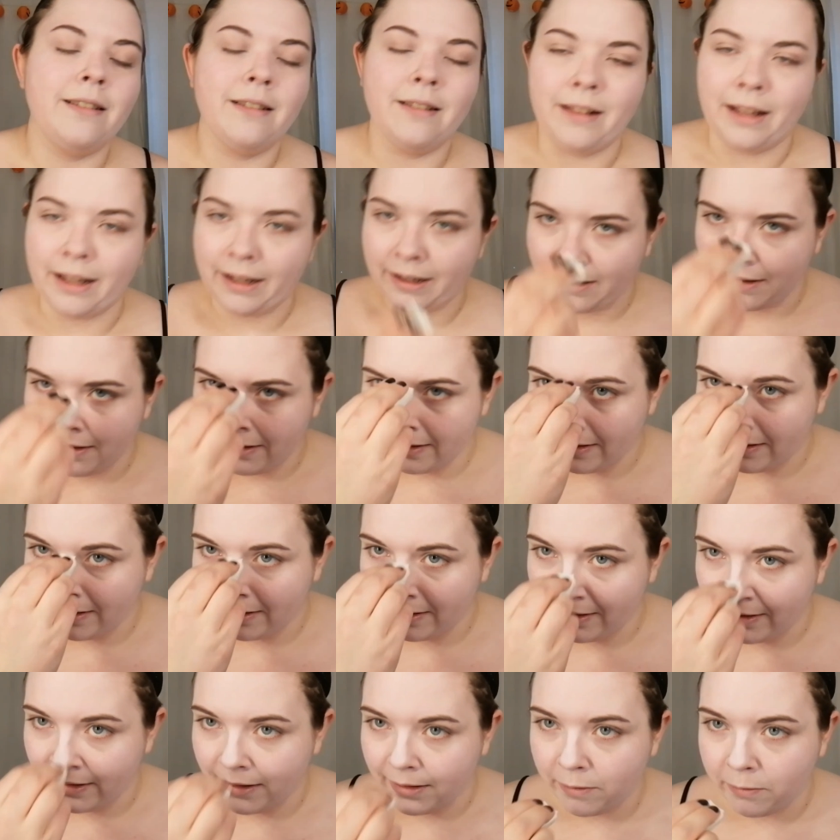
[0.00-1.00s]
like,
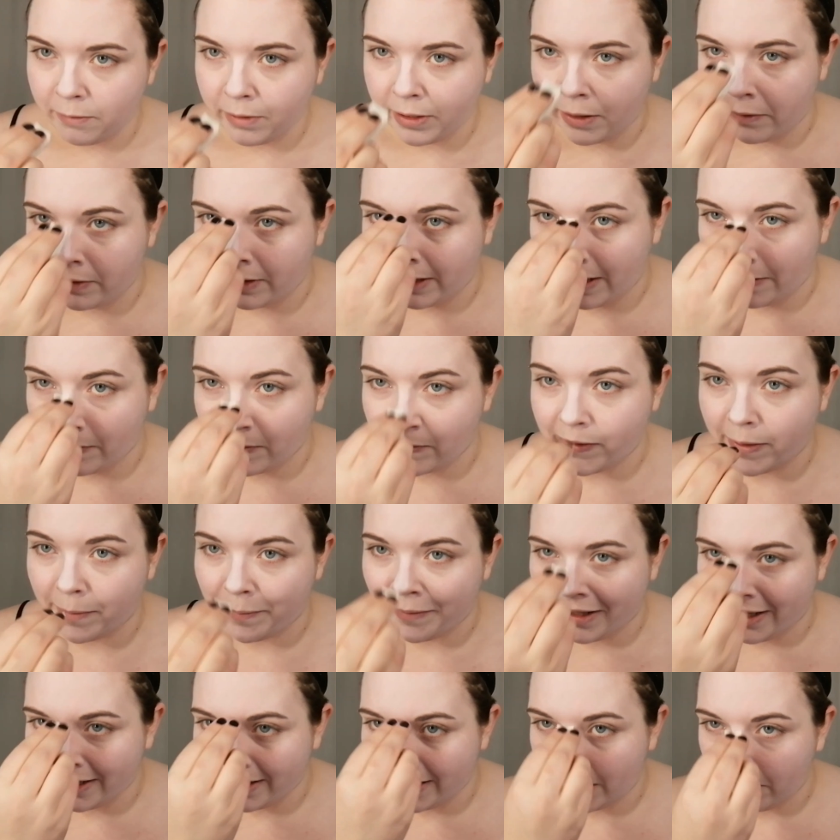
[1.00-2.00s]
we know what the Addams
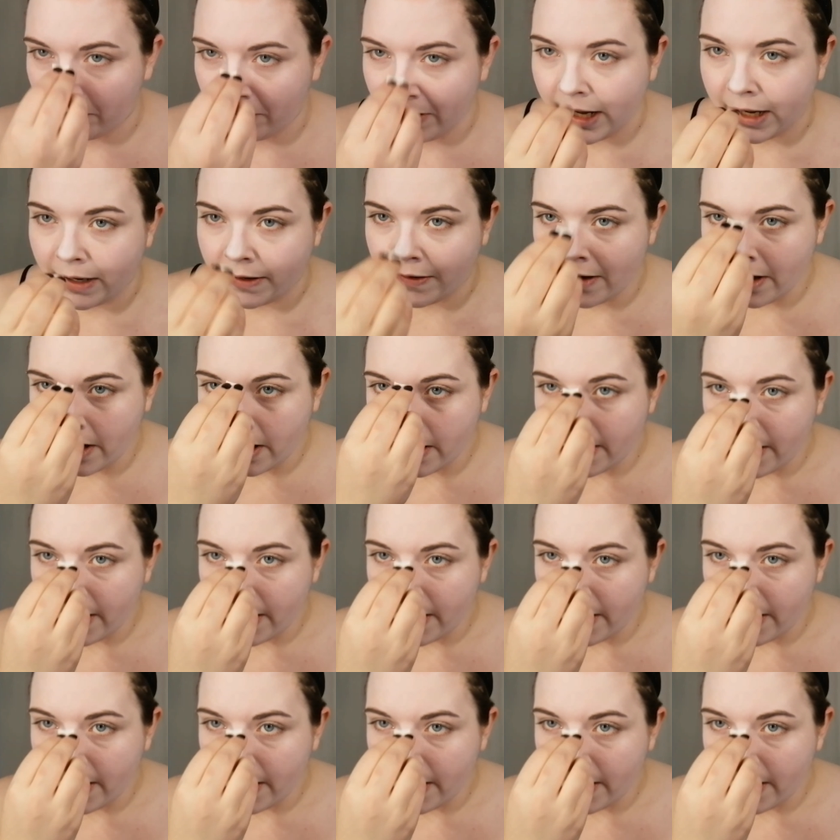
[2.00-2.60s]
Family are, they're weird.